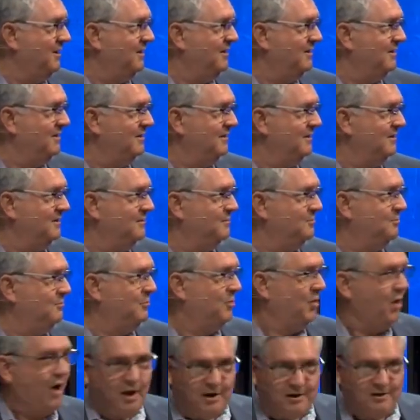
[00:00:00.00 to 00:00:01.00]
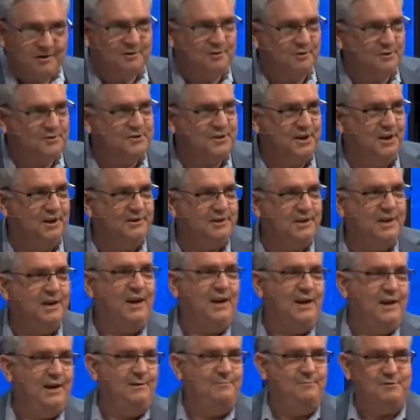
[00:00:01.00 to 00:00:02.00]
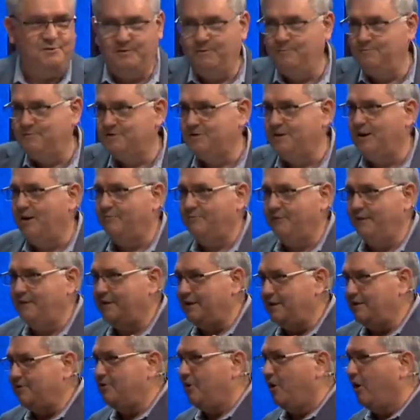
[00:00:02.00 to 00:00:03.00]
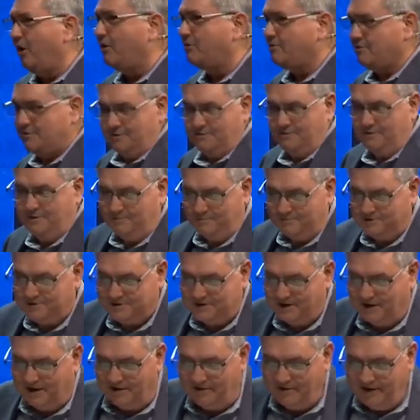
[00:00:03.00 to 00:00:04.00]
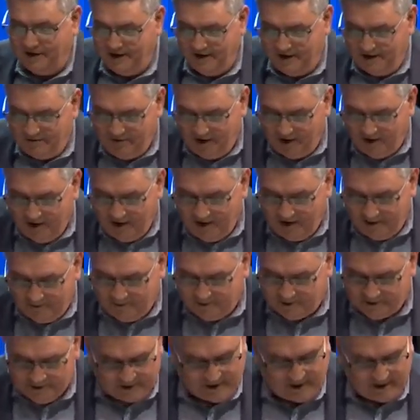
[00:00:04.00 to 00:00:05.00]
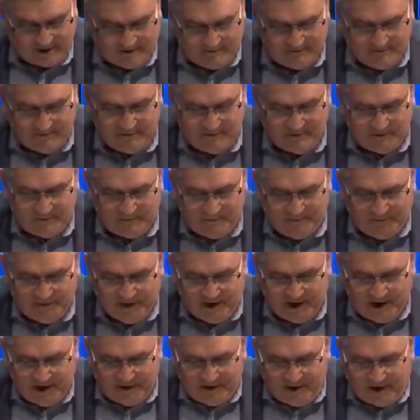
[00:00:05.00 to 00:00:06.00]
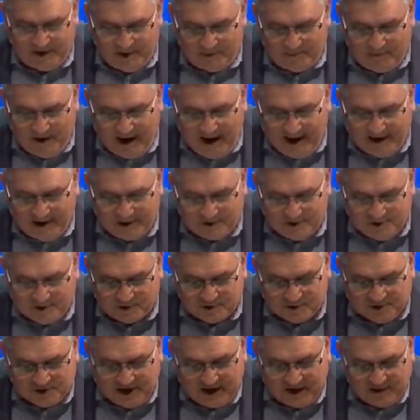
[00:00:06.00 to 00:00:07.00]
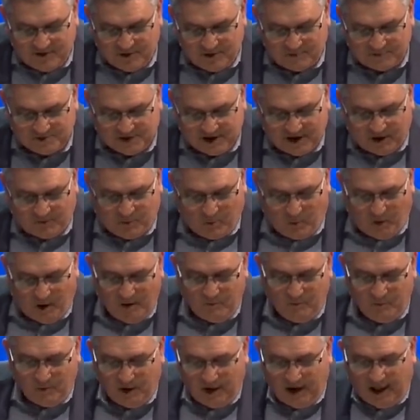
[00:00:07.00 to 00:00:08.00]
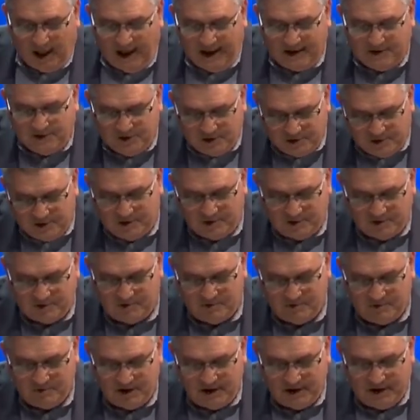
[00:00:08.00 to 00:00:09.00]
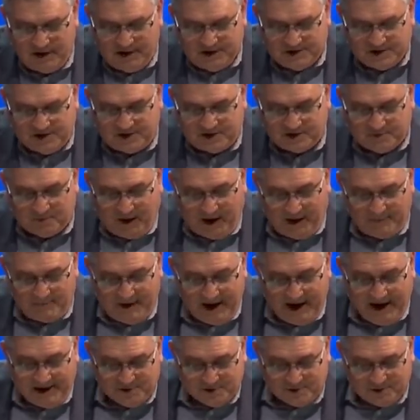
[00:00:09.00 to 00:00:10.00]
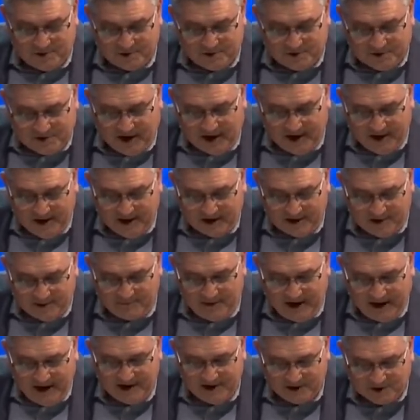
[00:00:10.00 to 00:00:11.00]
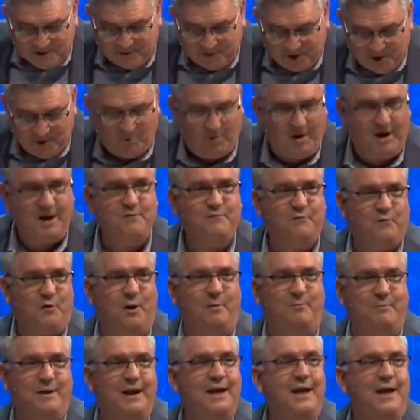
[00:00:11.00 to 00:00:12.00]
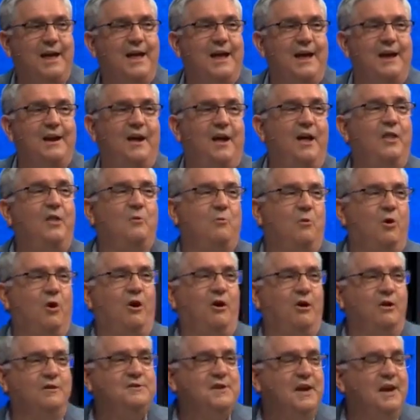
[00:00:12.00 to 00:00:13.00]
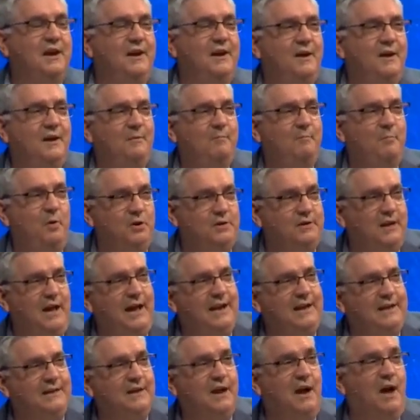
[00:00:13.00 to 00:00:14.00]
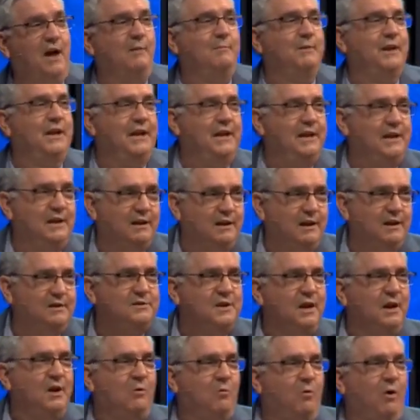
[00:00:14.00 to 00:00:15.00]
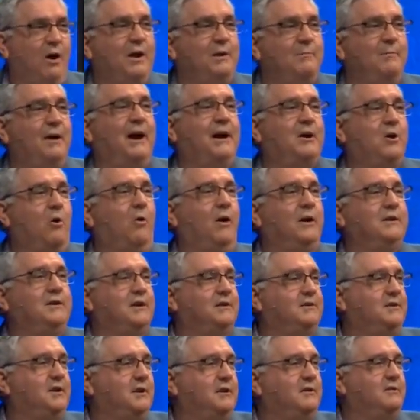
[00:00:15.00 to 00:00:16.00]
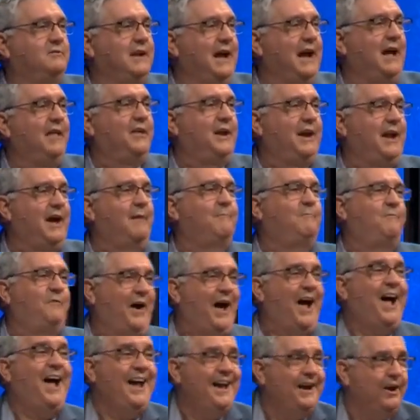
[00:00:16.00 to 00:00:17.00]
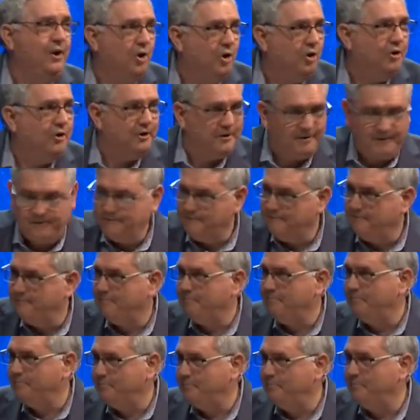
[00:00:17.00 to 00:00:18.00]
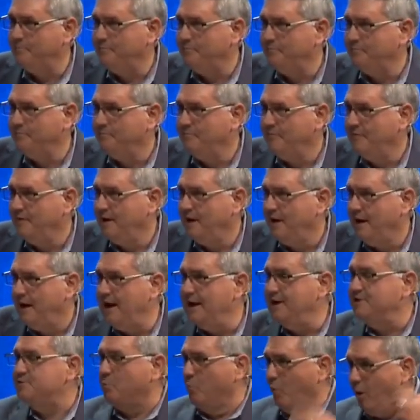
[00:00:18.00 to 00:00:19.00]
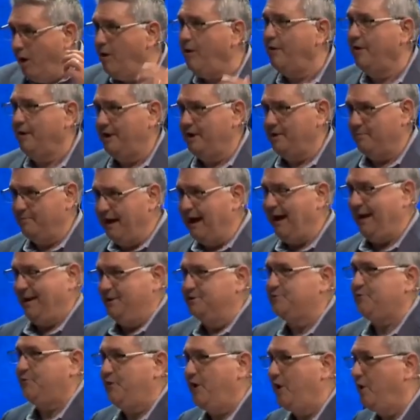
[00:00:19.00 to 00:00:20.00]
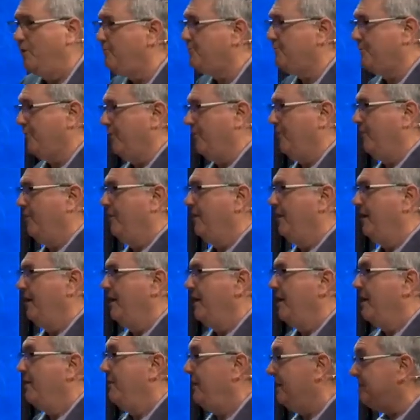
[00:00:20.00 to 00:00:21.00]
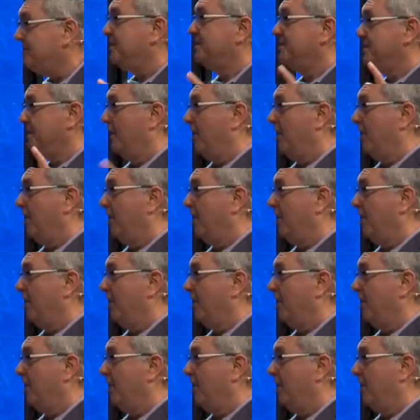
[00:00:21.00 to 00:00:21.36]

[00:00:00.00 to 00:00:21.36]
The prodigal son came to himself and then talked to himself. Very interesting. Then the manager said to himself, "What will I do since my master is taking the management away from me?" In other words, put that in common English, what am I going to do now that I'm fired? He's worried about his future. This is a